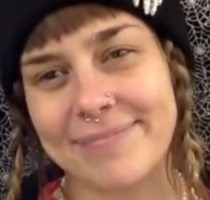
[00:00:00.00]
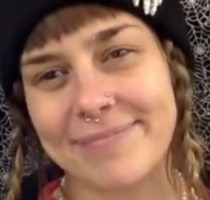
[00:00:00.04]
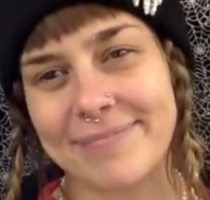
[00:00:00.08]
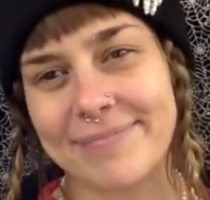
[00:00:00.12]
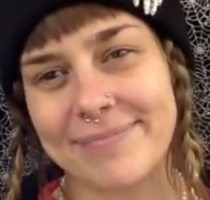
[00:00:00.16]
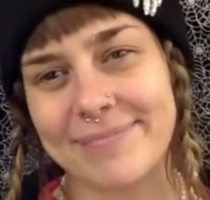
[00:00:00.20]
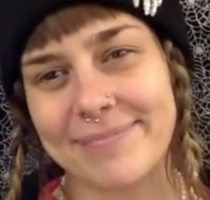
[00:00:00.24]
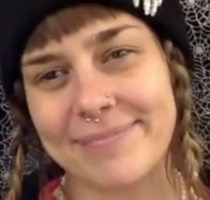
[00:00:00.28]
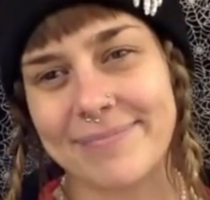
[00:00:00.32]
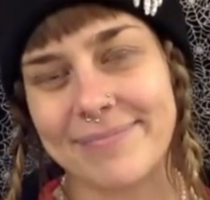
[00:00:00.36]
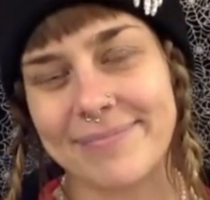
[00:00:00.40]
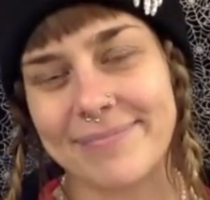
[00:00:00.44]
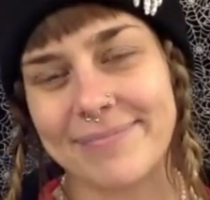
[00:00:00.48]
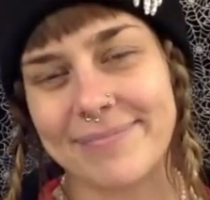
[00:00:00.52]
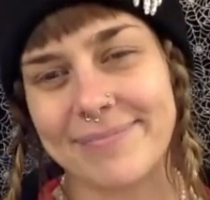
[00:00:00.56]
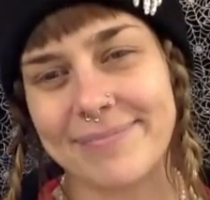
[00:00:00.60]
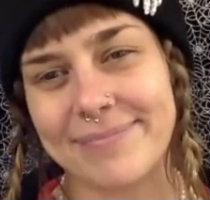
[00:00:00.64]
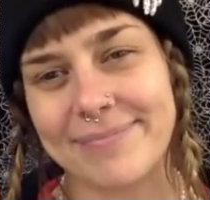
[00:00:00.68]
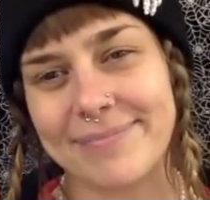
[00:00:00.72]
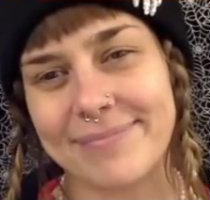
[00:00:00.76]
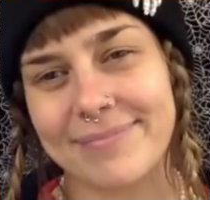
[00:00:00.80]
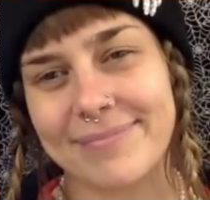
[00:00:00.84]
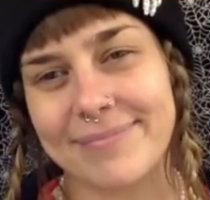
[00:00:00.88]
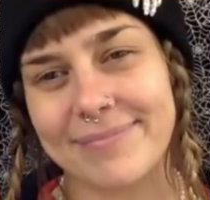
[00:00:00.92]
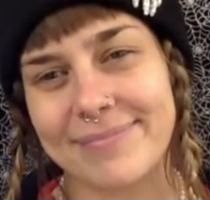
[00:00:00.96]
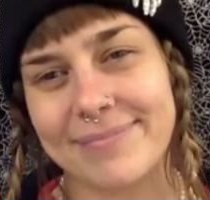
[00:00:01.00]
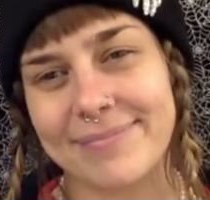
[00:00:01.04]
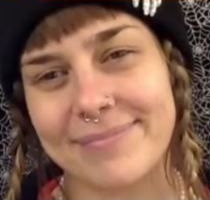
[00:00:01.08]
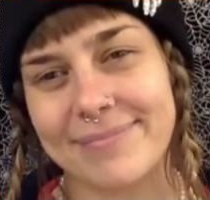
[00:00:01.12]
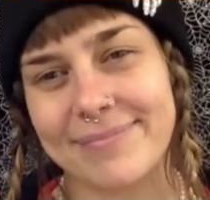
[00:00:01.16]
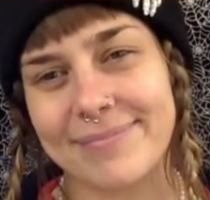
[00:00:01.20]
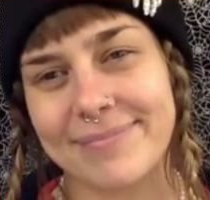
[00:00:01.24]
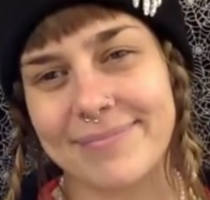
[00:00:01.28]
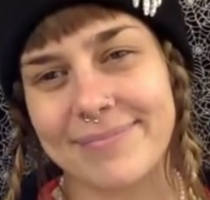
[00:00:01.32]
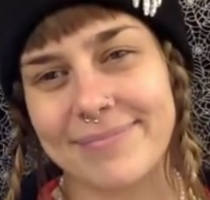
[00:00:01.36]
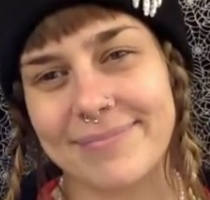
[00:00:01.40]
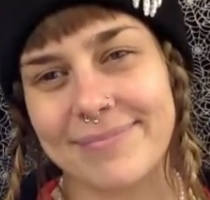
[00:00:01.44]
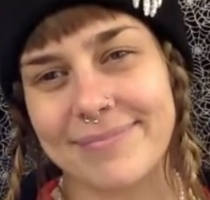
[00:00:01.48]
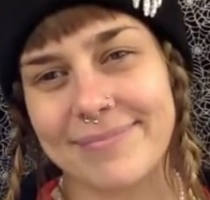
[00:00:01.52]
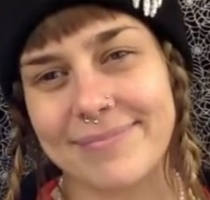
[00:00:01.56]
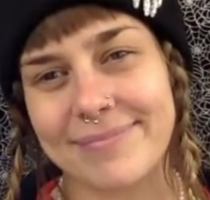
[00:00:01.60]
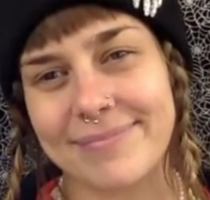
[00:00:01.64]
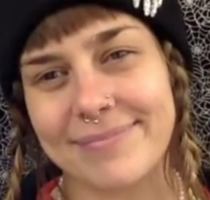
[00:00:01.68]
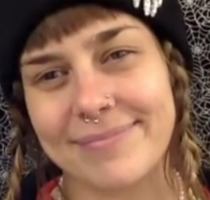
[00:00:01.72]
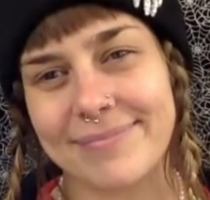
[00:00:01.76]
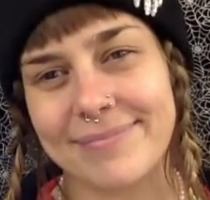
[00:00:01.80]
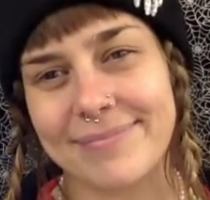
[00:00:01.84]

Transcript: (silence)